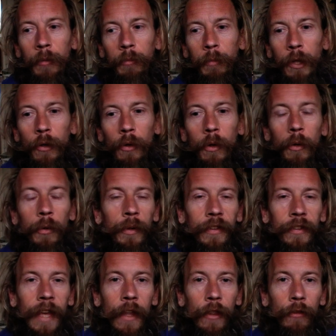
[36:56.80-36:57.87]
But you always
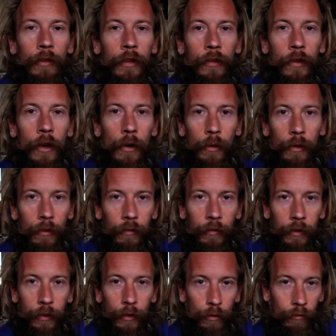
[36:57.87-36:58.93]
get the result of
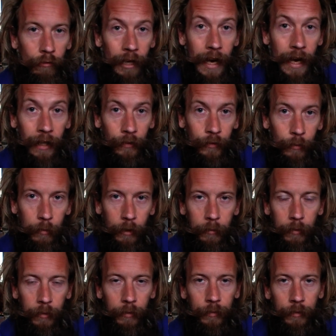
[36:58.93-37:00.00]
your reality
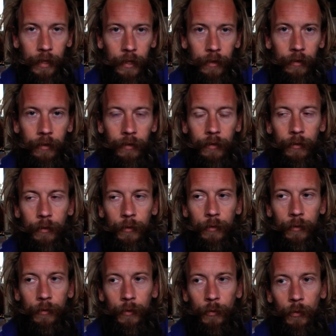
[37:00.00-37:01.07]
bubble. And
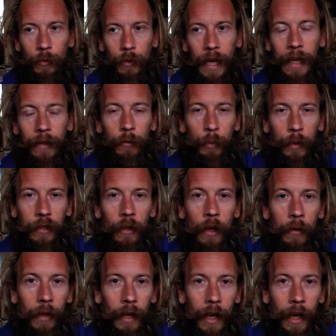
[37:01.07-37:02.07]
as we don't